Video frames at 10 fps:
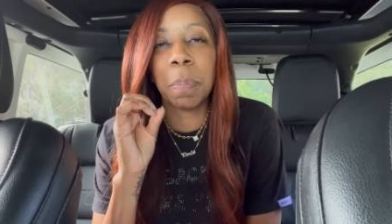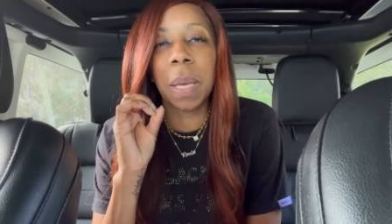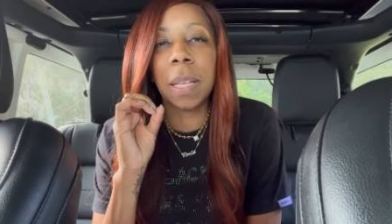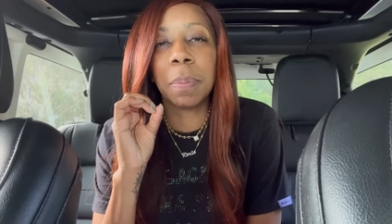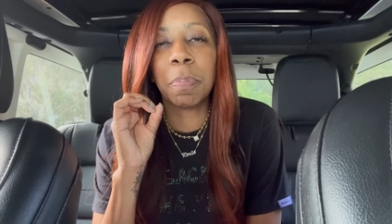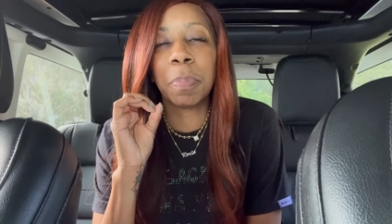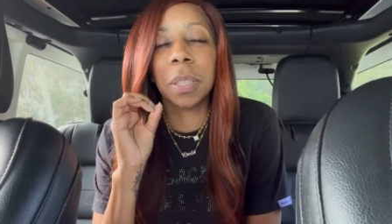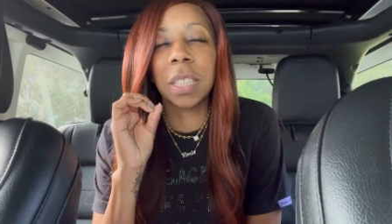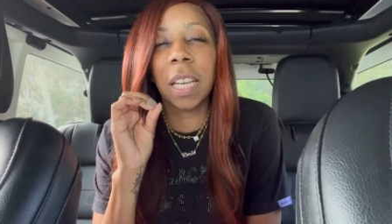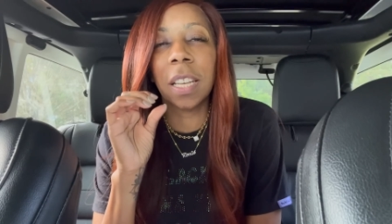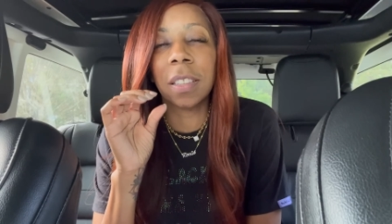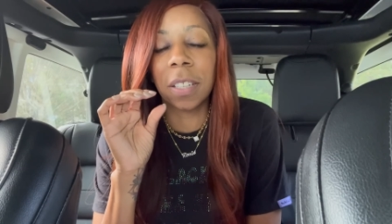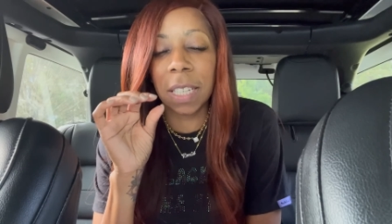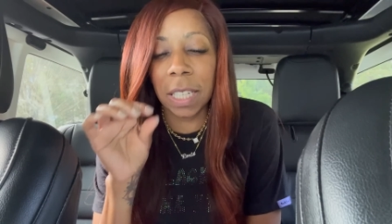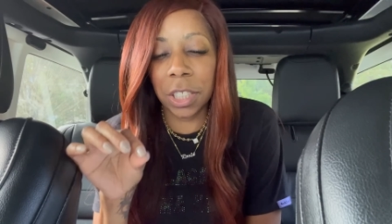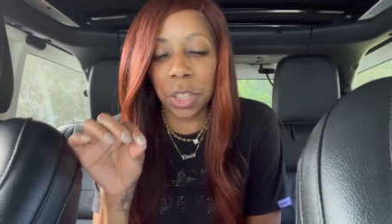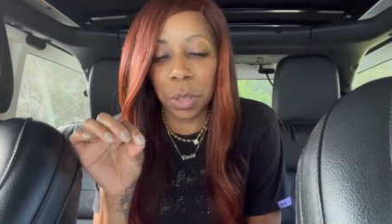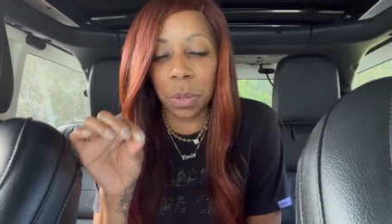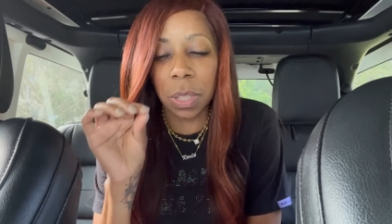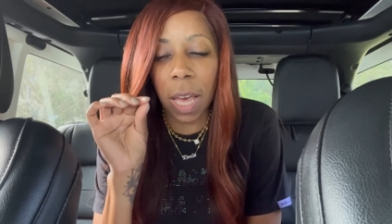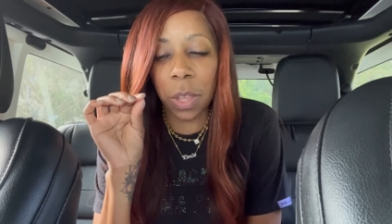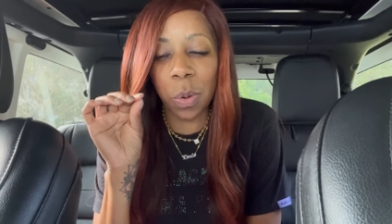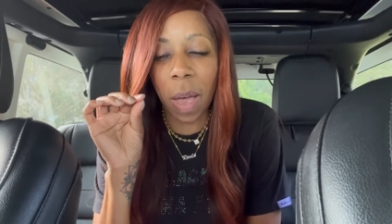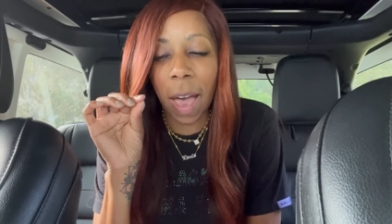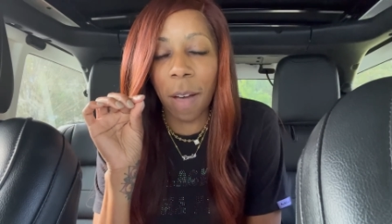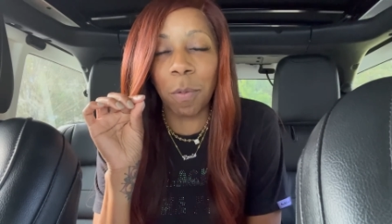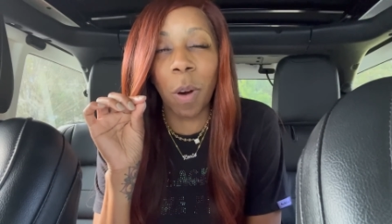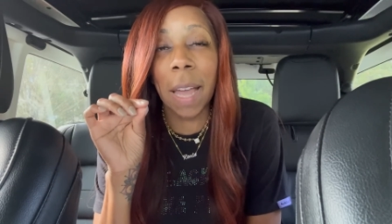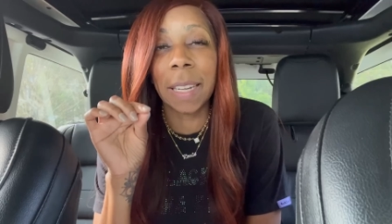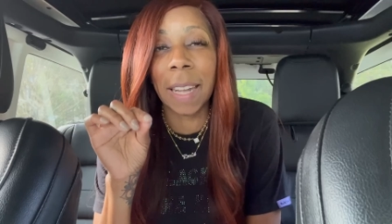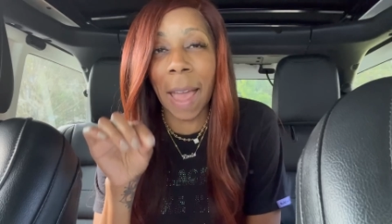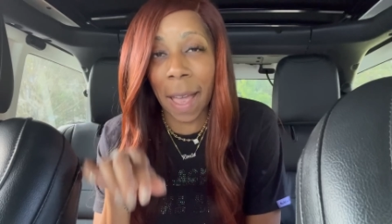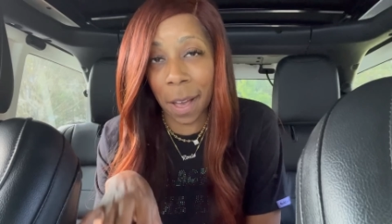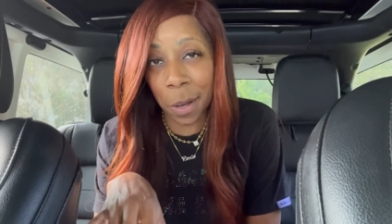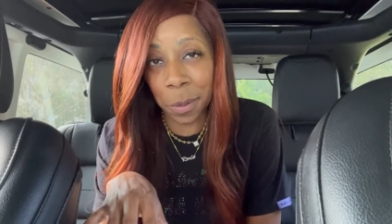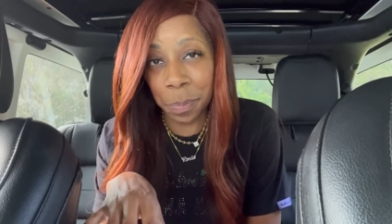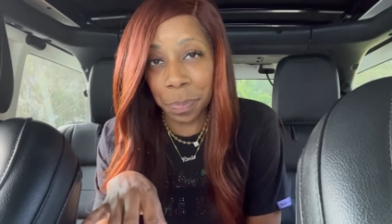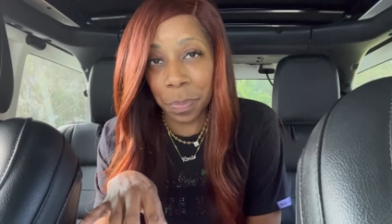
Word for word: be particular issues that you have right now,